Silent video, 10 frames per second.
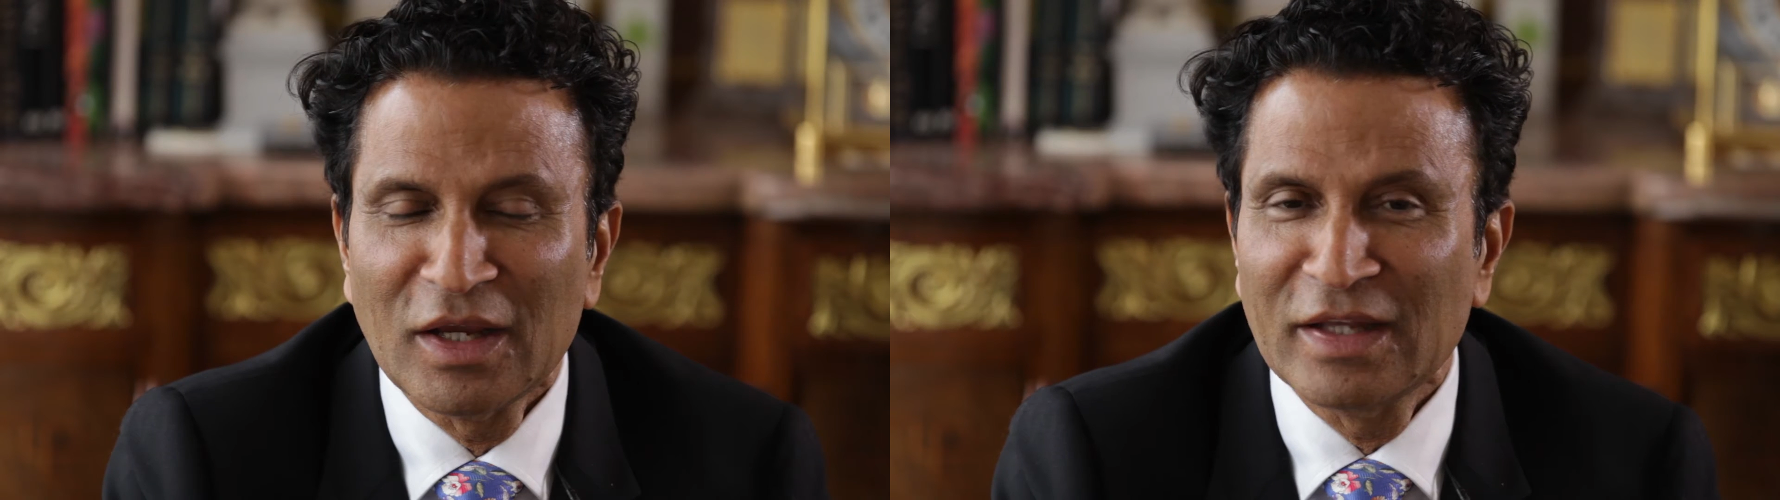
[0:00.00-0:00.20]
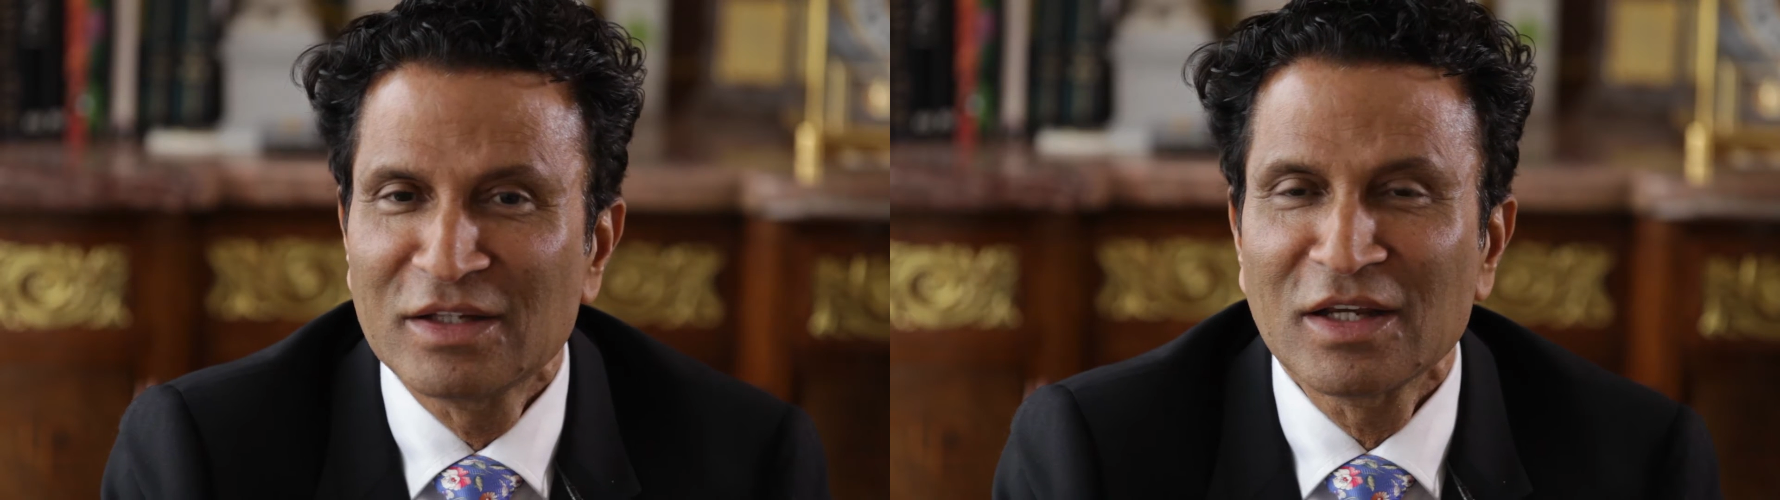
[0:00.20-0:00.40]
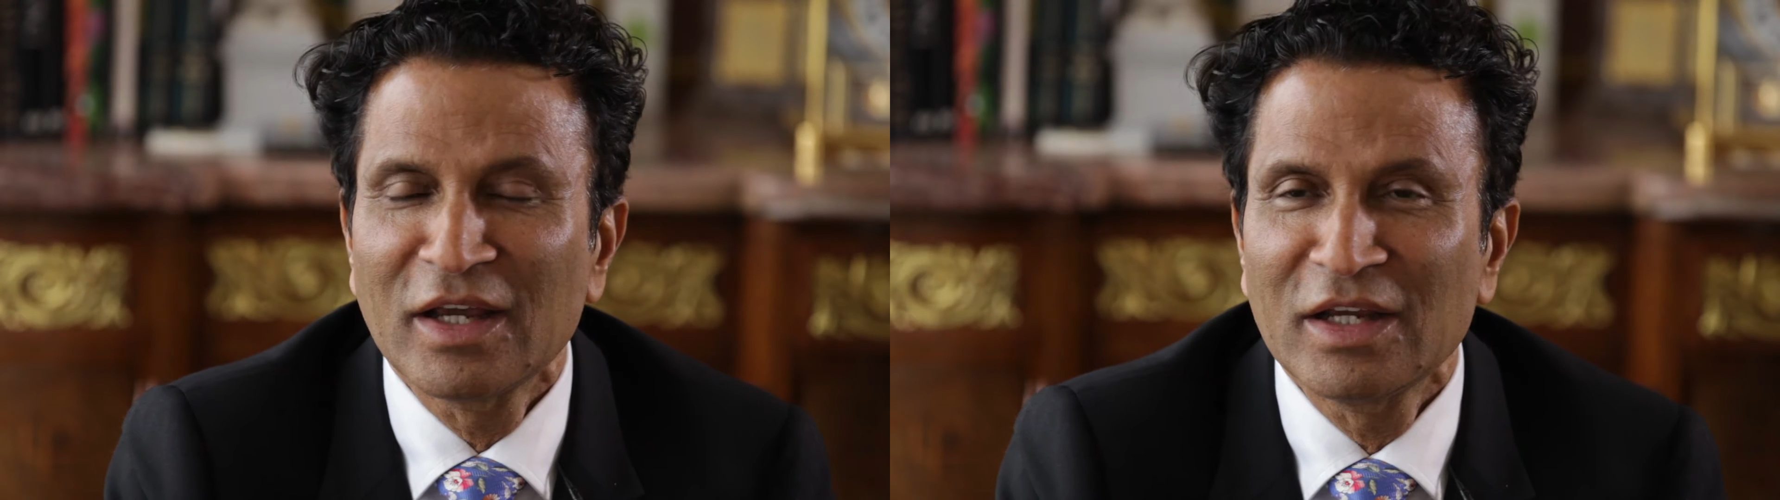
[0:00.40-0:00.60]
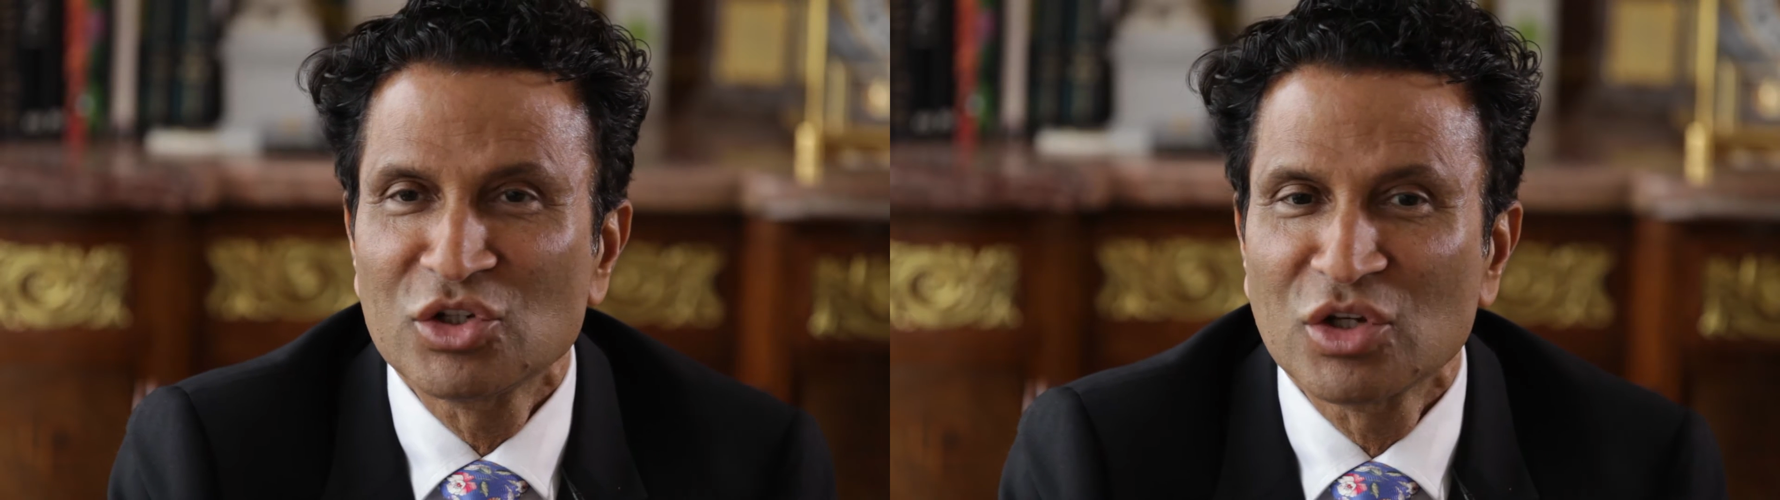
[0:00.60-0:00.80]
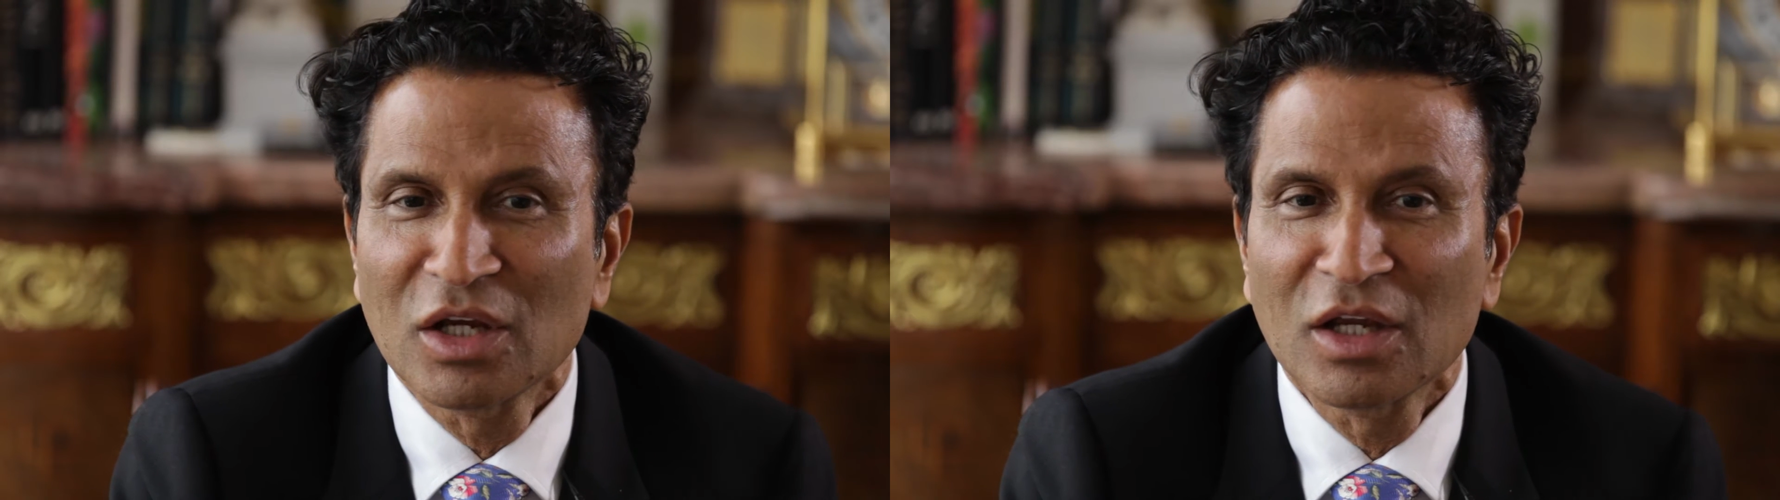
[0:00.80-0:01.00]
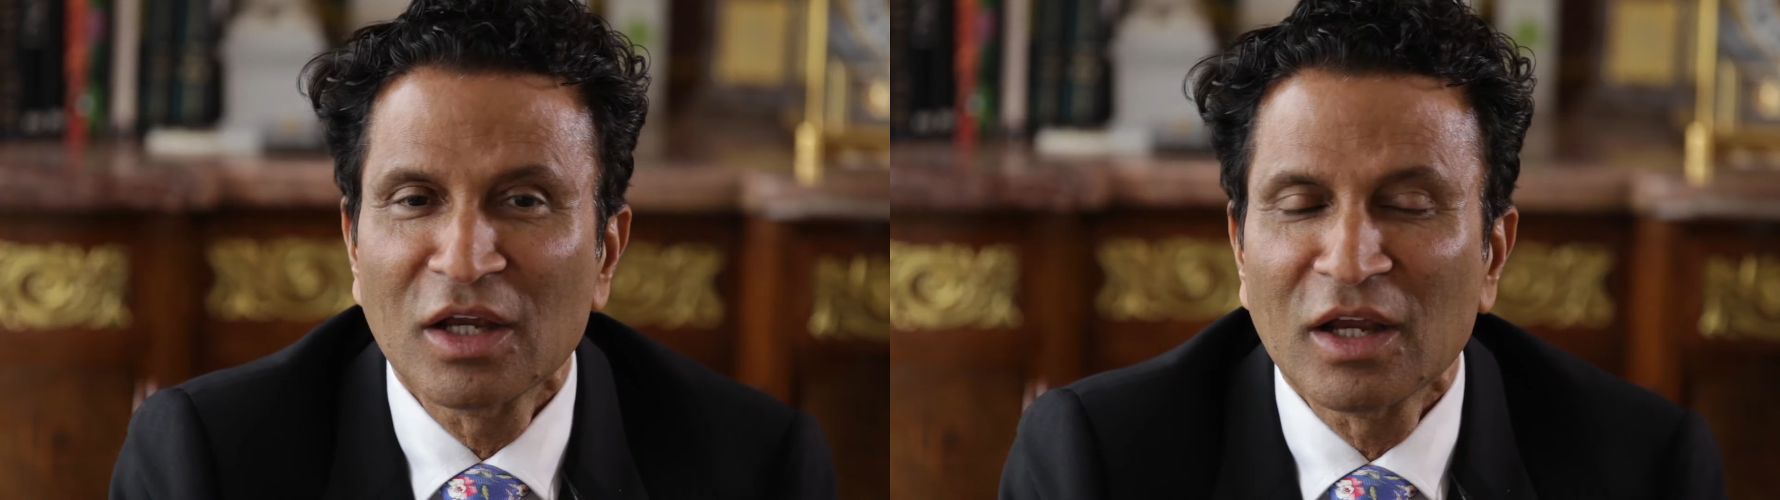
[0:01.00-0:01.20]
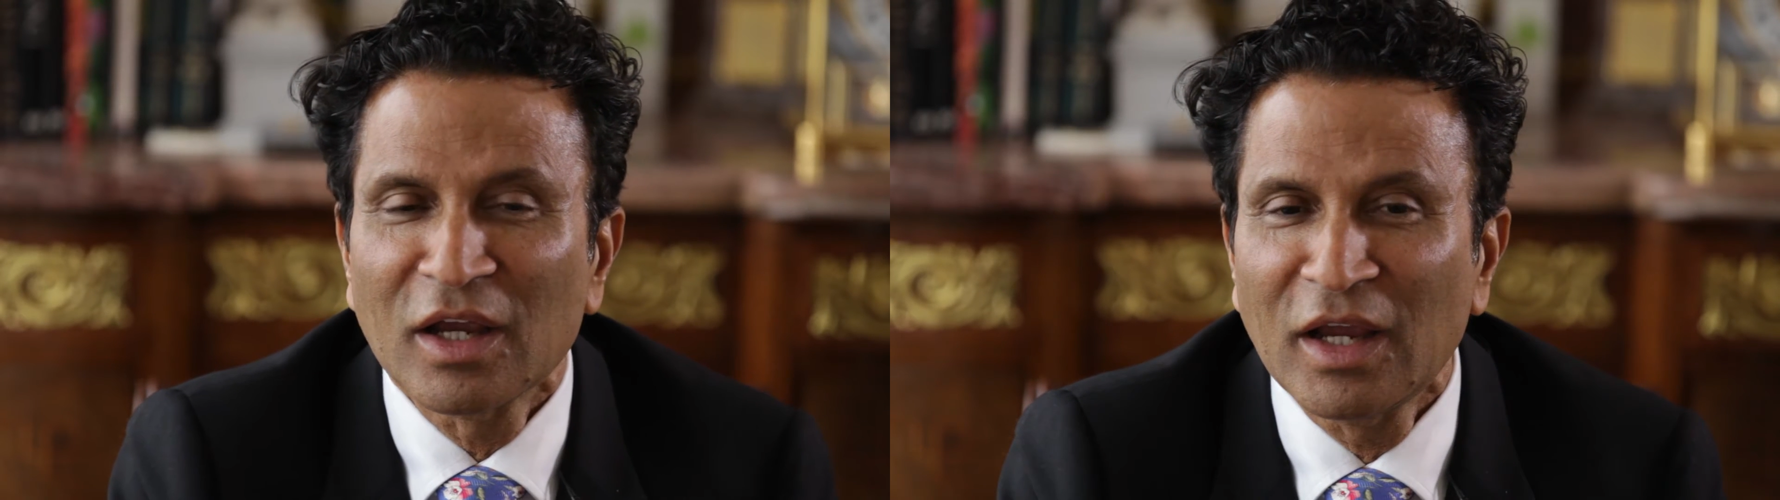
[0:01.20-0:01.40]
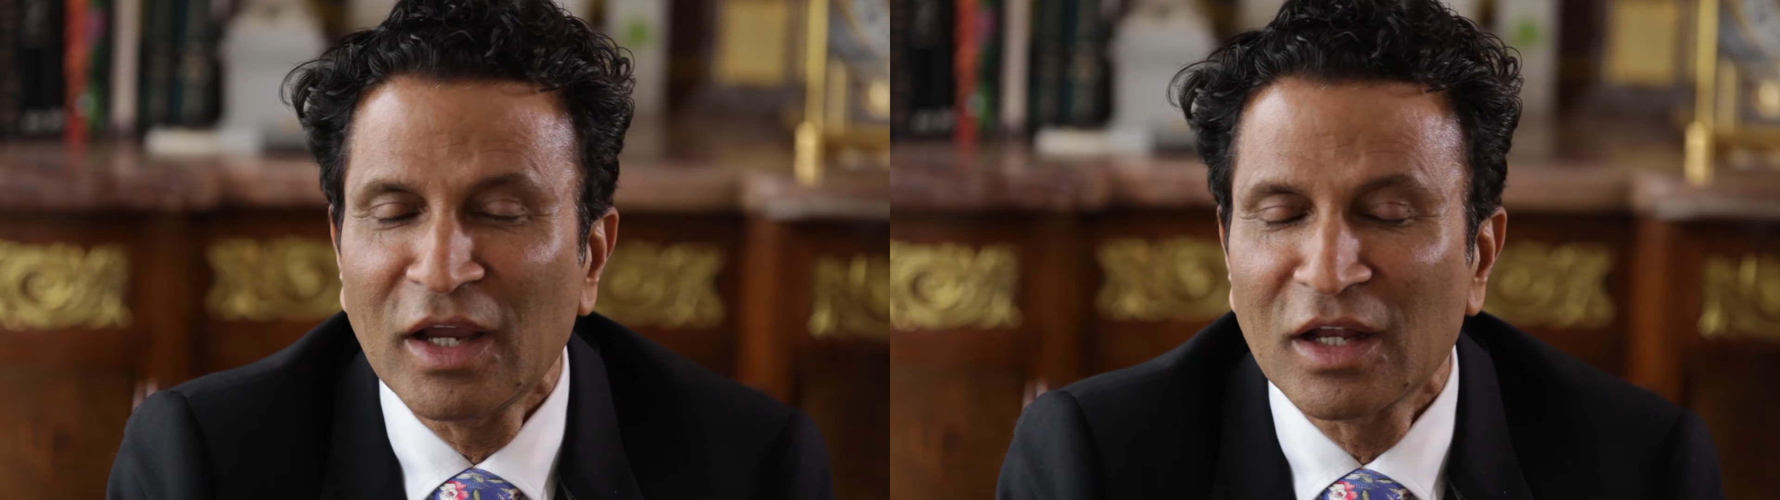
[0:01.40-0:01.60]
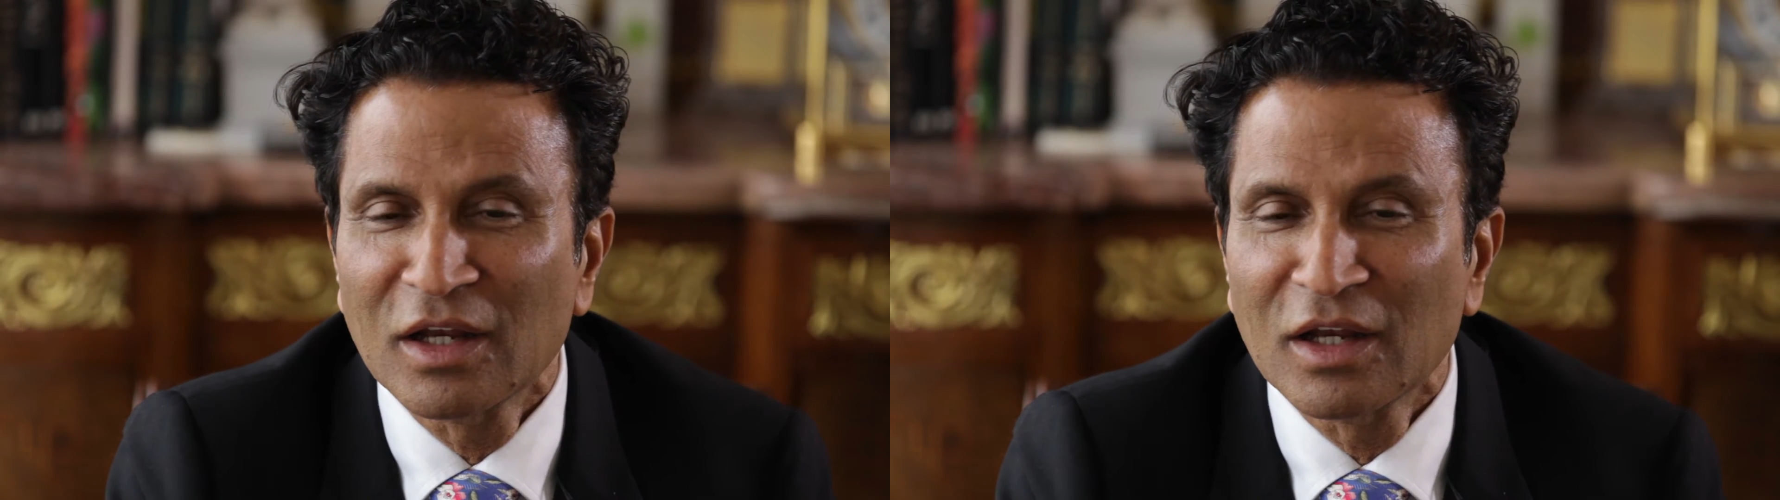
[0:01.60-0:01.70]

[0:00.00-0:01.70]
anti-aging and